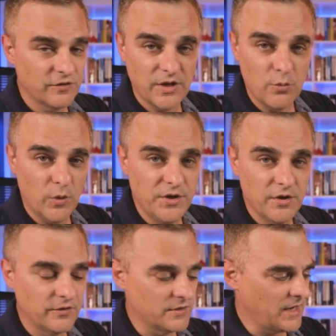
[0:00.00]
just a
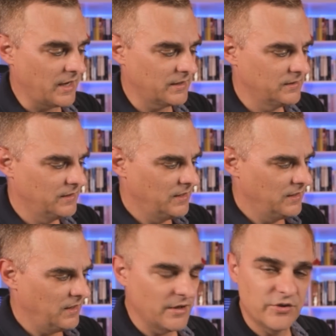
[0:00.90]
Windows attack.
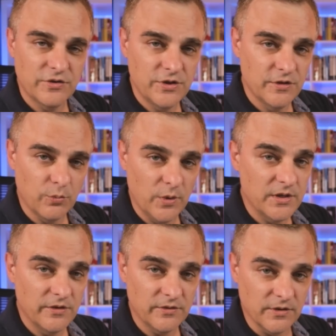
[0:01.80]
I just use
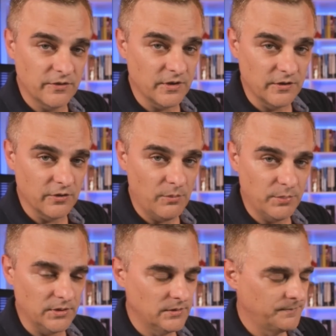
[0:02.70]
Windows in this
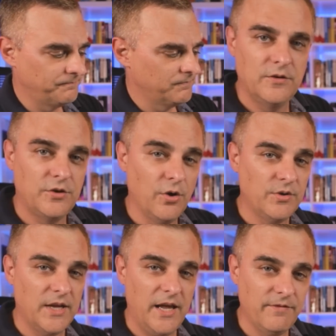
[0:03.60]
example.
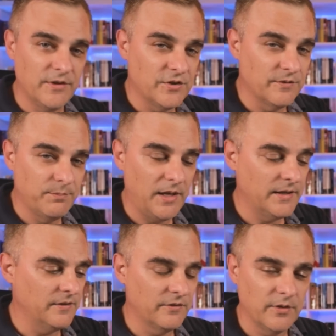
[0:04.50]
Don't ever just
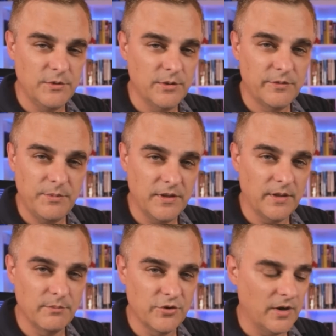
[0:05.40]
plug in some USB
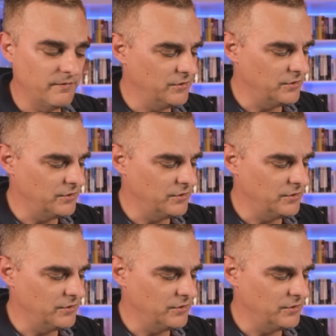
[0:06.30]
thumb drive